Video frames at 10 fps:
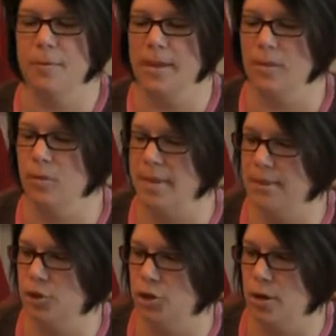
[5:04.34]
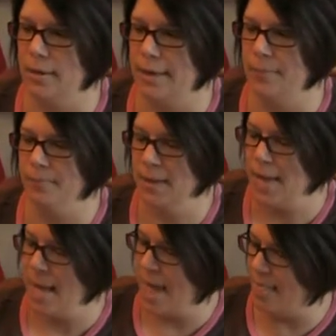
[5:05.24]
my little mason jar lid.
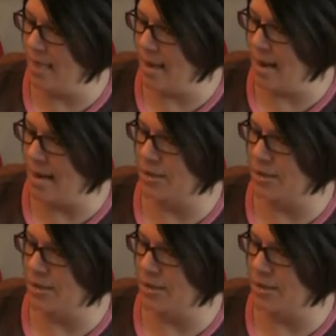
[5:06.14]
And then I